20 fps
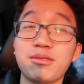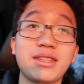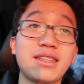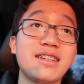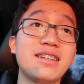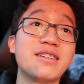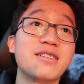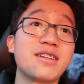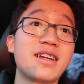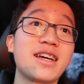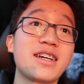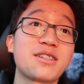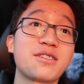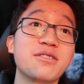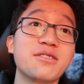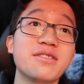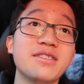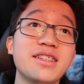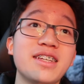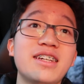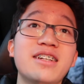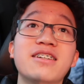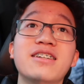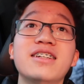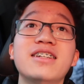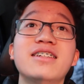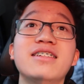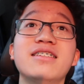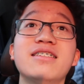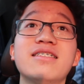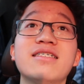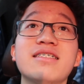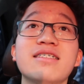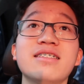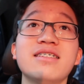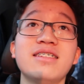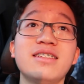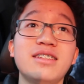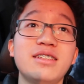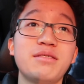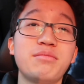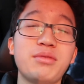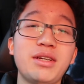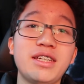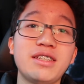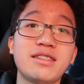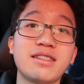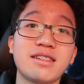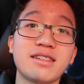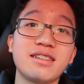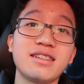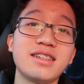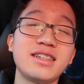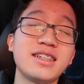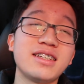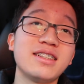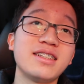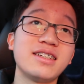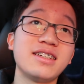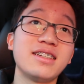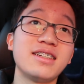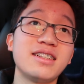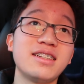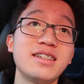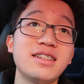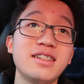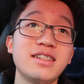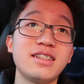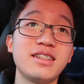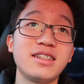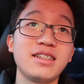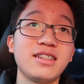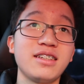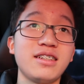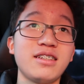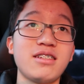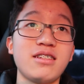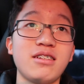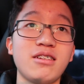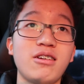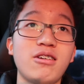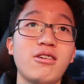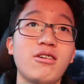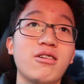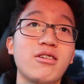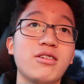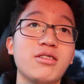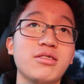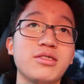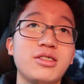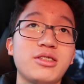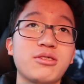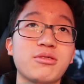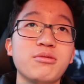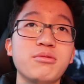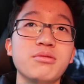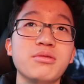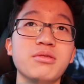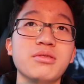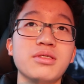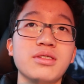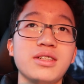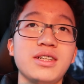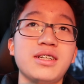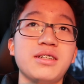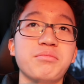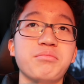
what the international dinner is basically our school